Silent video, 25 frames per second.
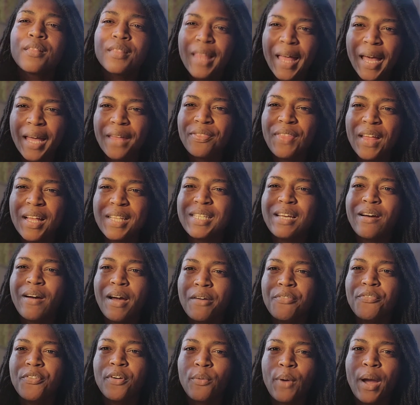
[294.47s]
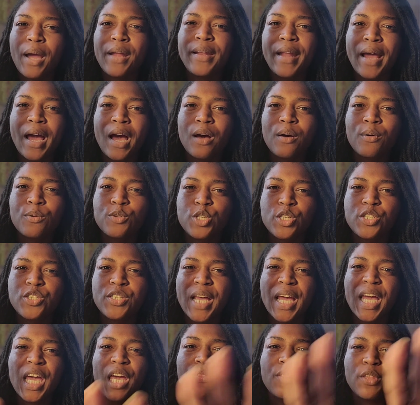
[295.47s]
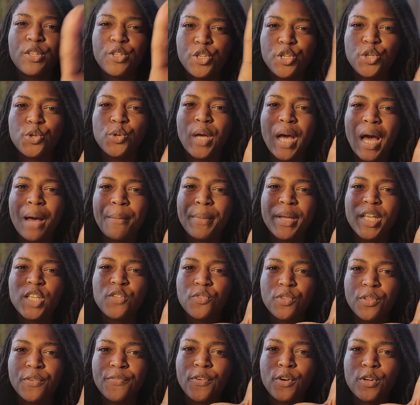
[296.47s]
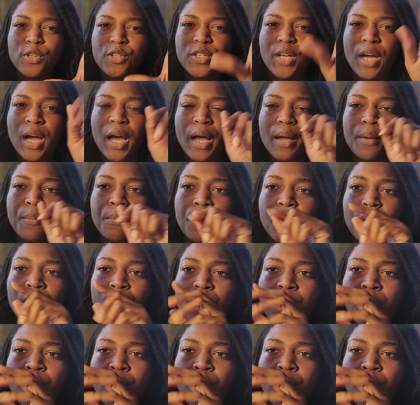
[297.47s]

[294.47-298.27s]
Like that's how I feel right now. Just taking the two gummies for the first time.